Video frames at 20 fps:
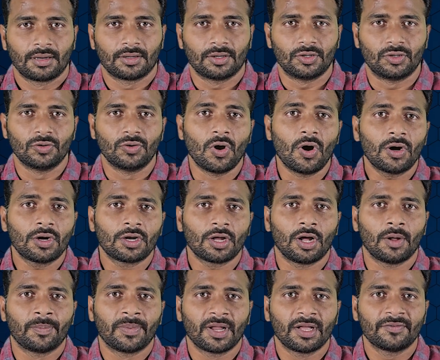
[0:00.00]
Do not
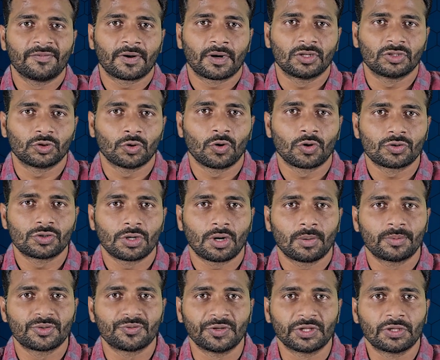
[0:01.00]
apply for Azure
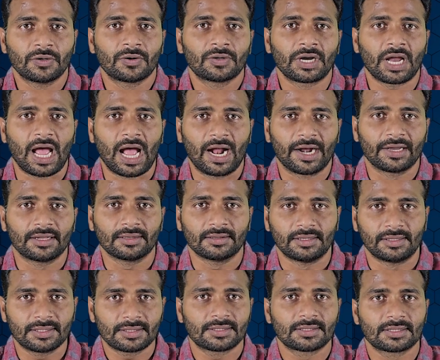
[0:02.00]
jobs without adding
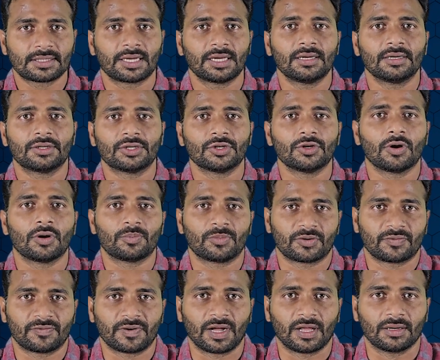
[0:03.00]
this skill to your
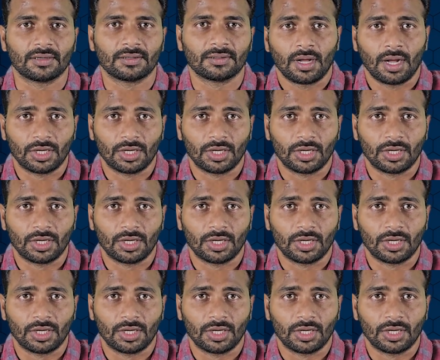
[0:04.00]
profile.